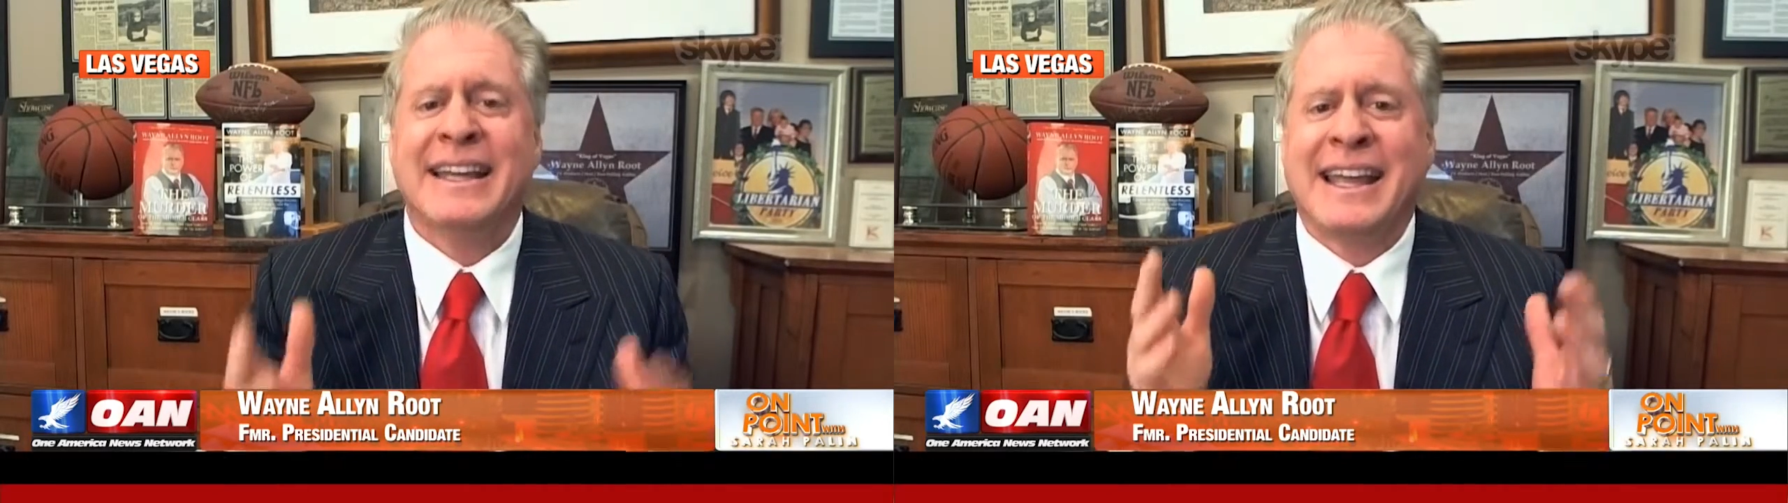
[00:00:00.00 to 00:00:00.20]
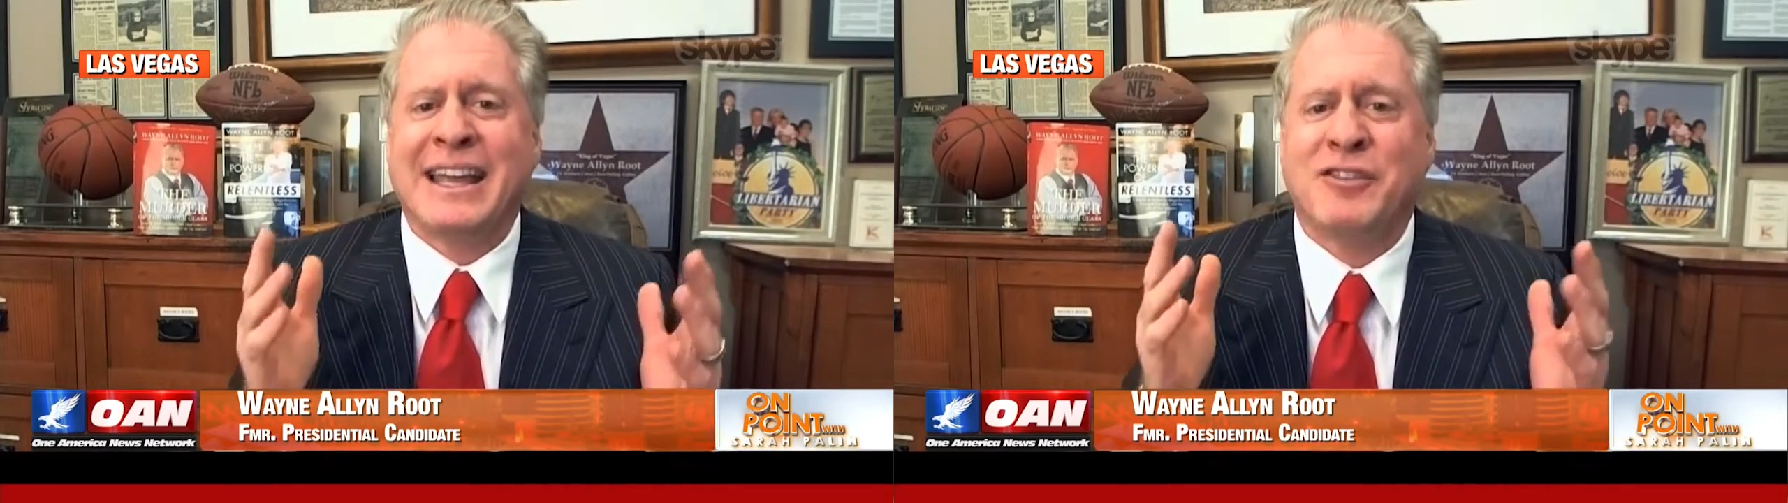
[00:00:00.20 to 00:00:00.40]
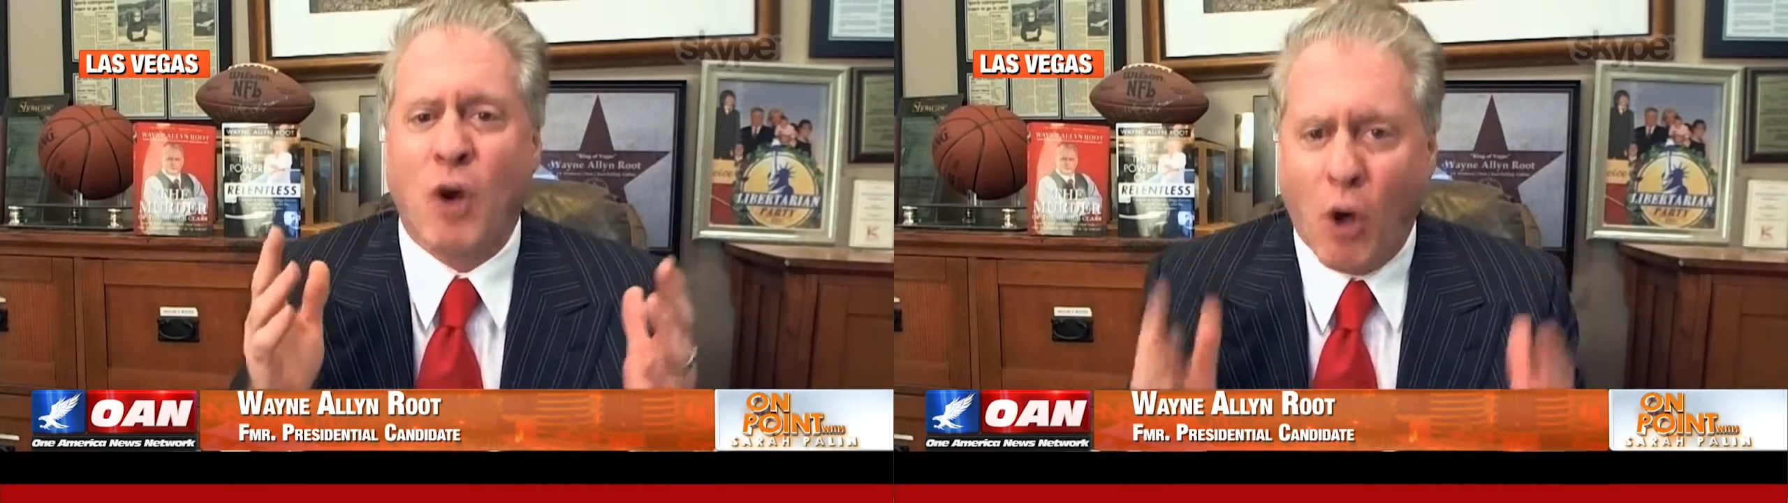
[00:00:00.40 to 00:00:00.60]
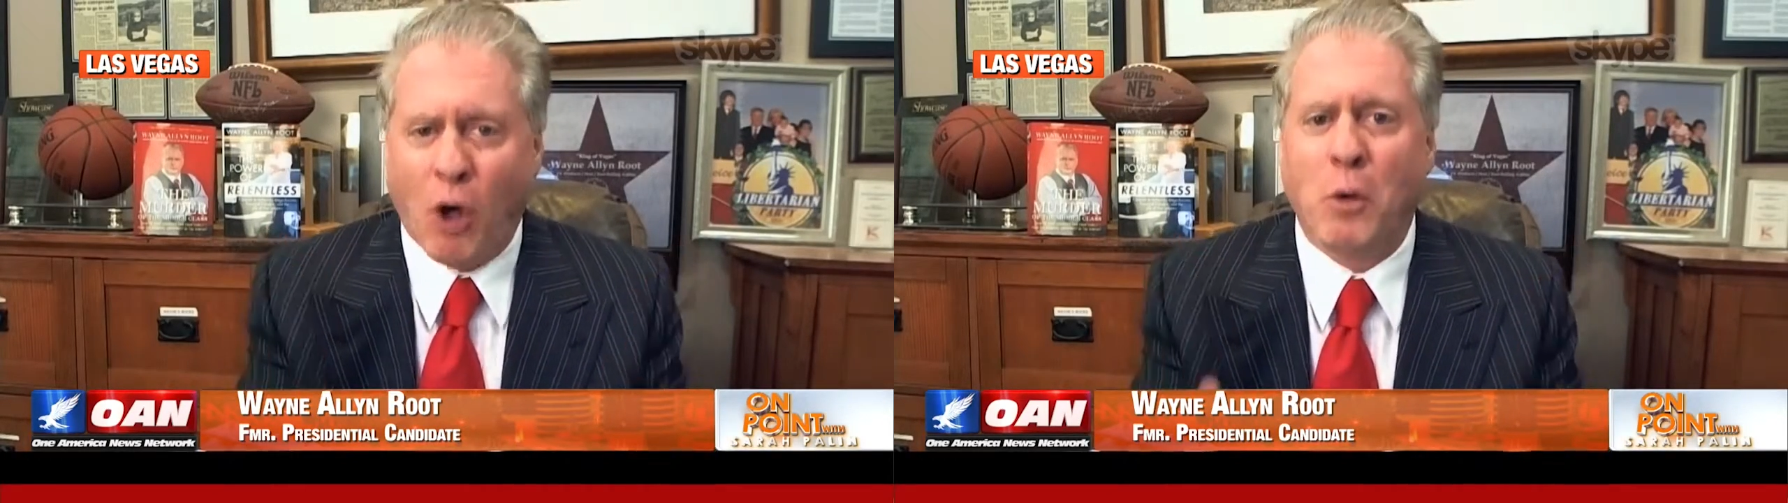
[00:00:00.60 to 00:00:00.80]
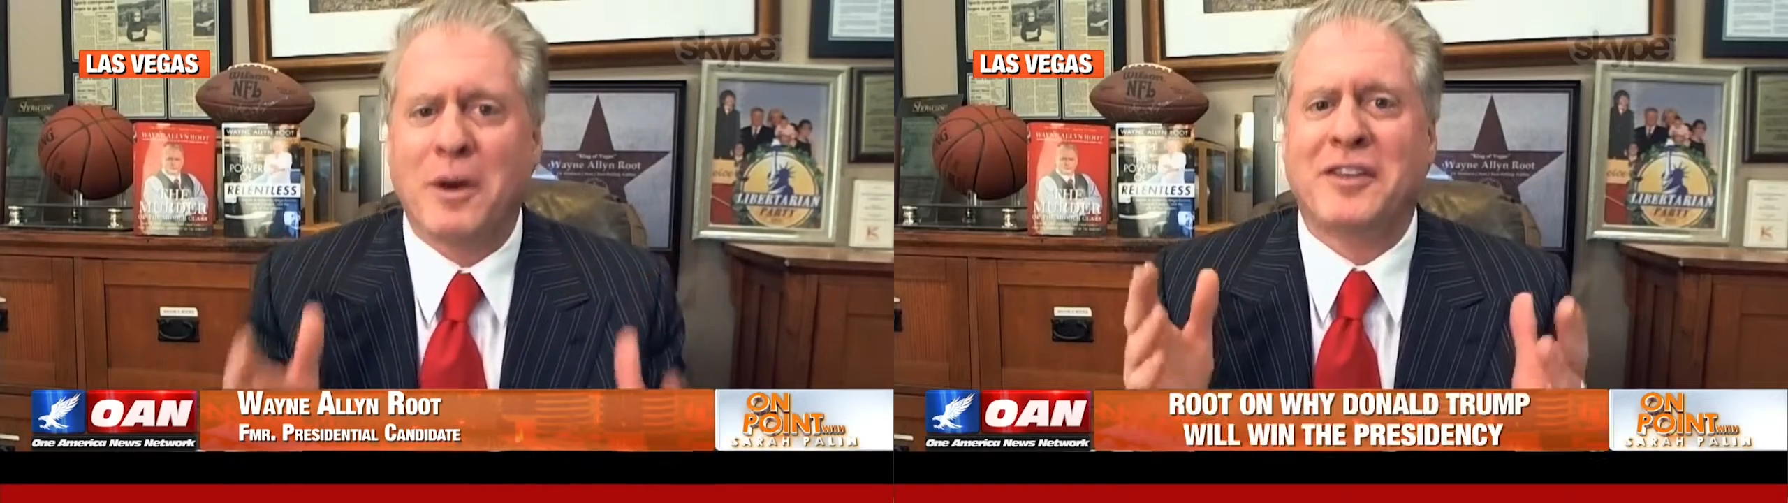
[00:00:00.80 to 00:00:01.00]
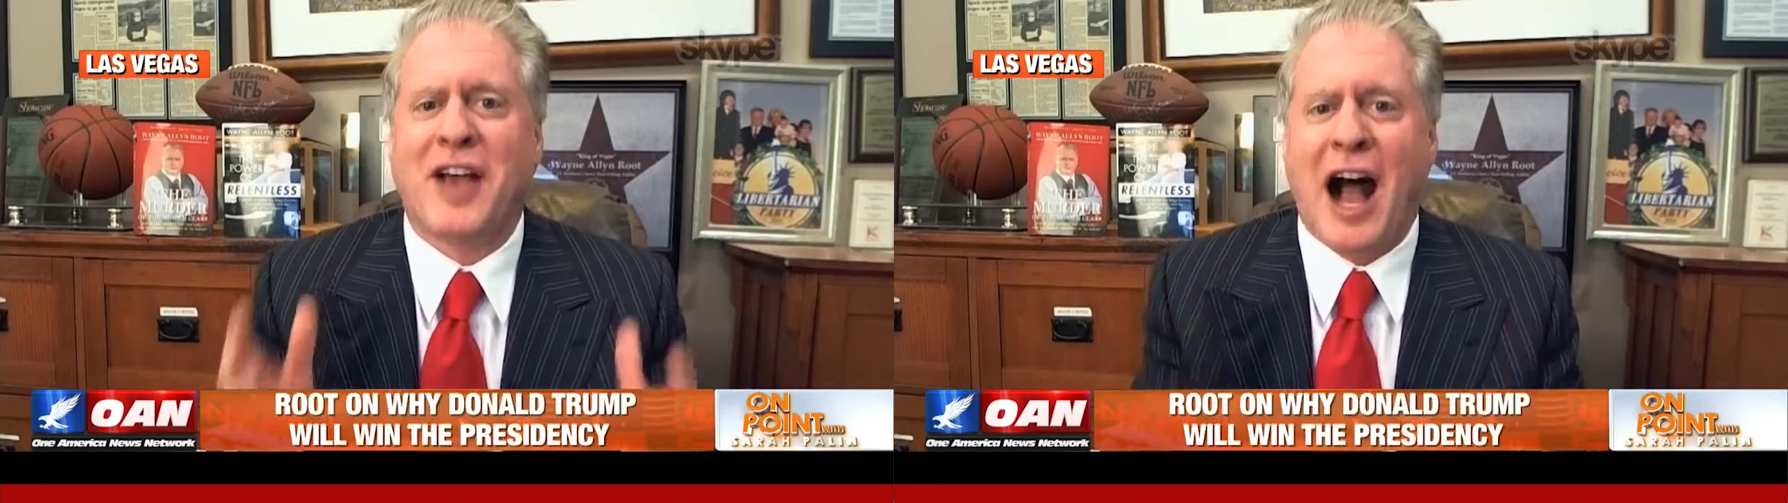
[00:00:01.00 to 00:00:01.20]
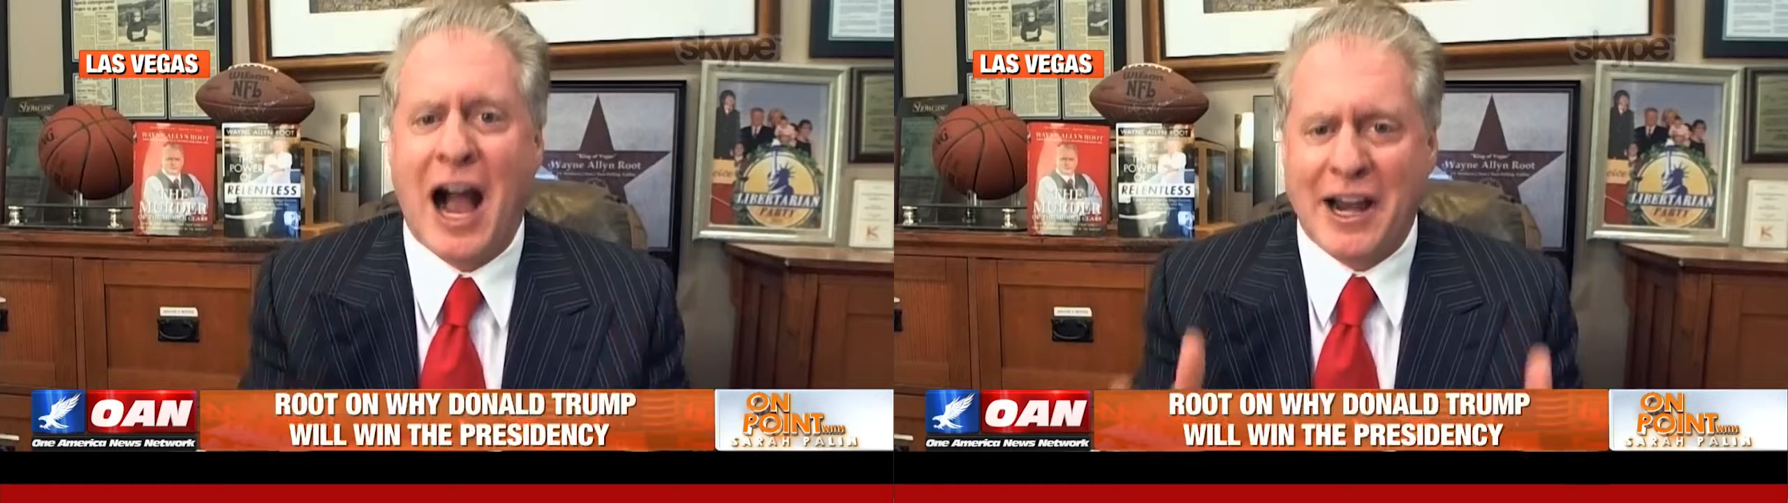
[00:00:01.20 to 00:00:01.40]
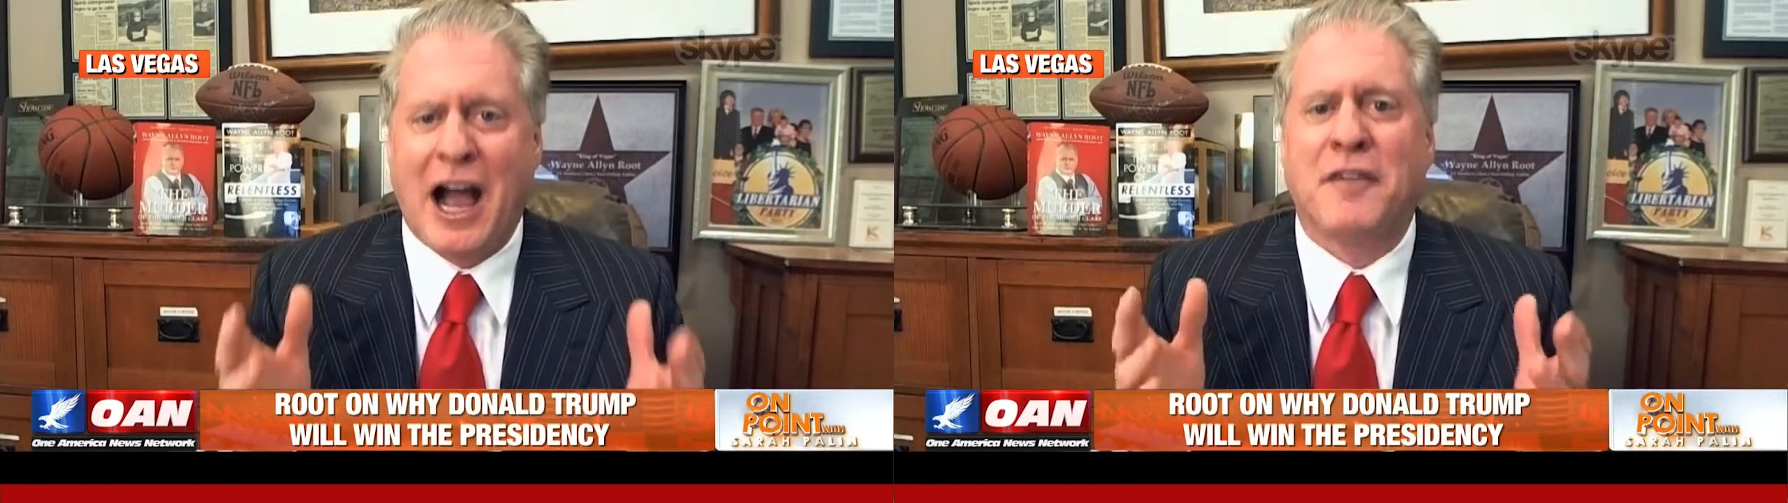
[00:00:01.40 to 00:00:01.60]
He's always
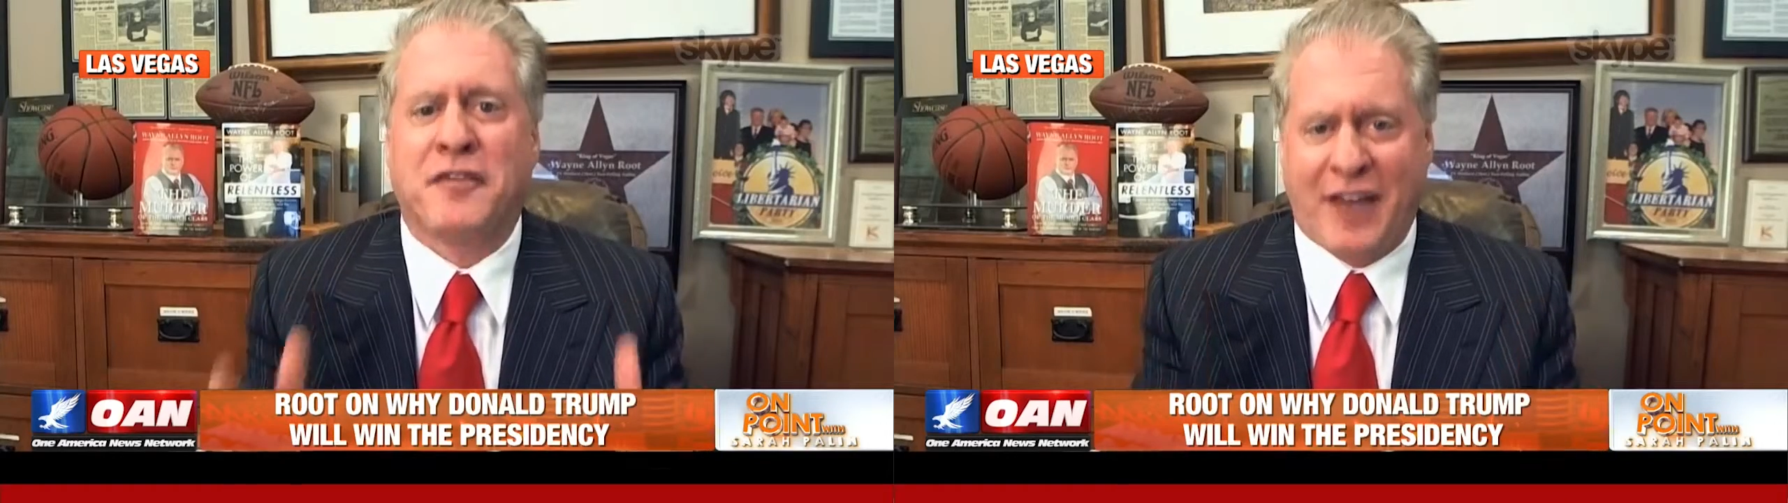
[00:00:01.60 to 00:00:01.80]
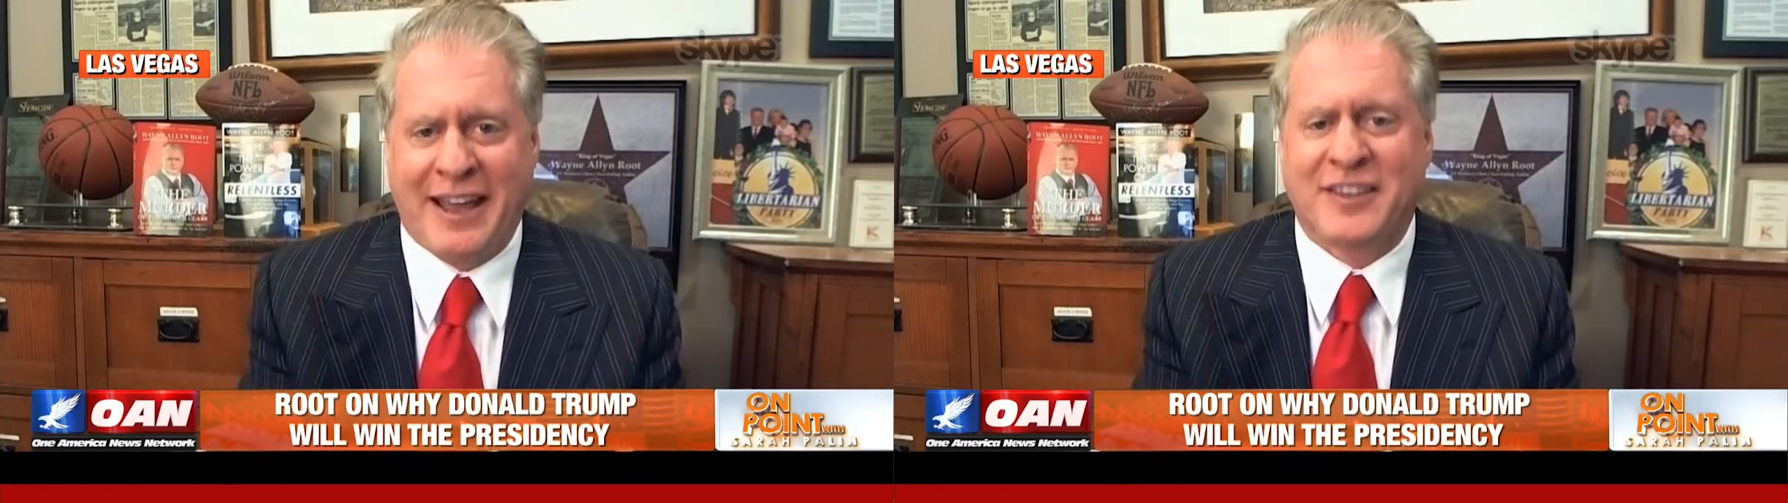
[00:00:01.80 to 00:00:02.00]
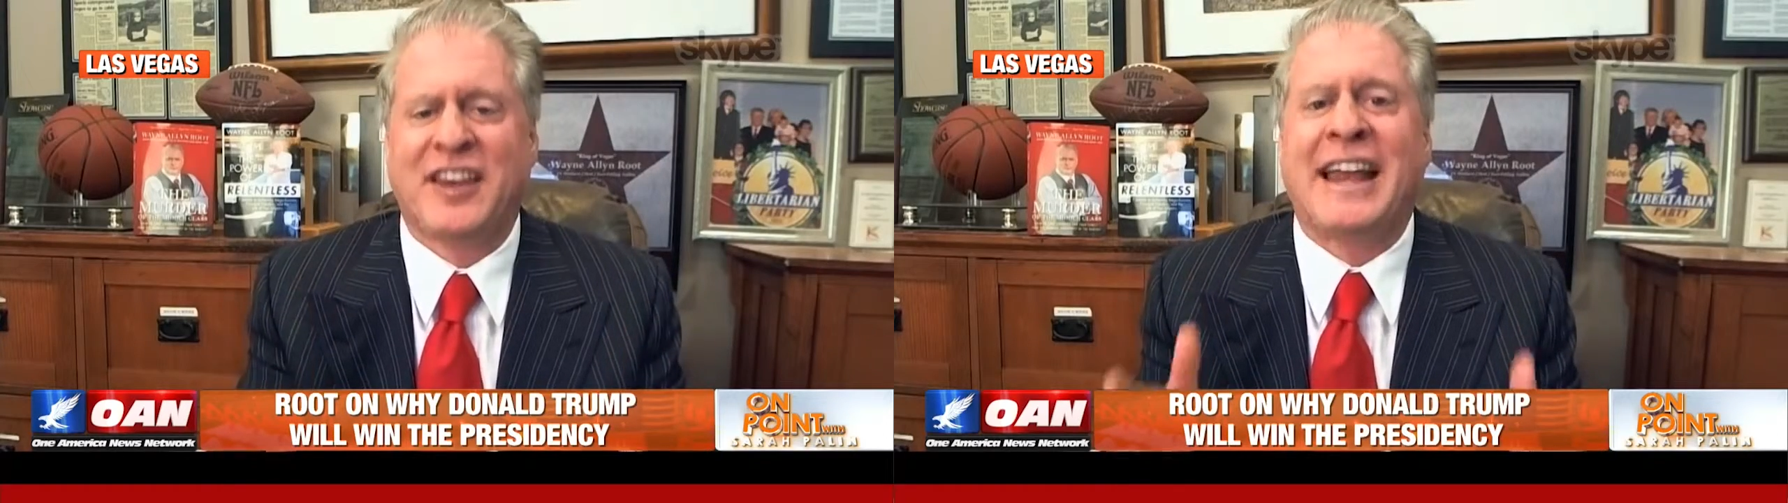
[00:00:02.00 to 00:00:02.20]
on offense,